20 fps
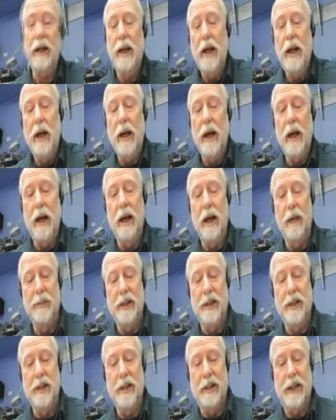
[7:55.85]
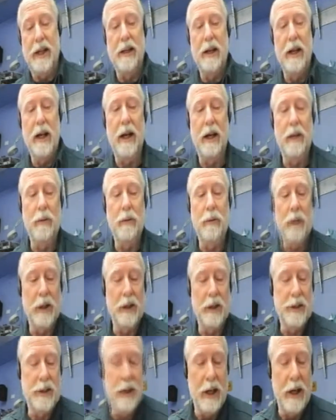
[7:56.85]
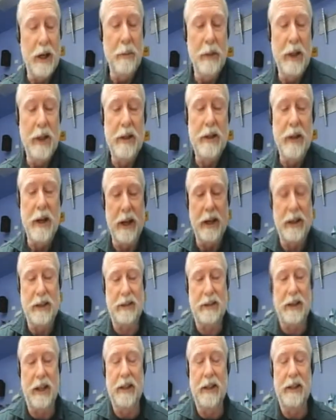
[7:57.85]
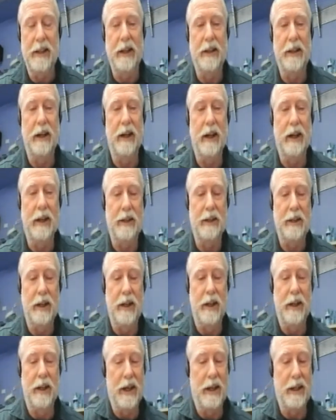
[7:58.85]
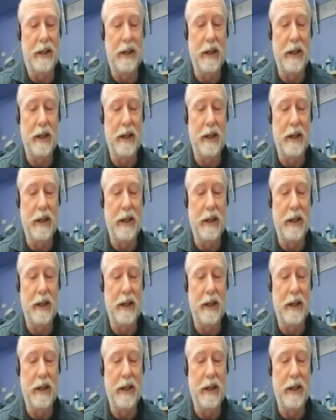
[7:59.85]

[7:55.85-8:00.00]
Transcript: Um, the deadline was uh, midnight Sunday night, and I kind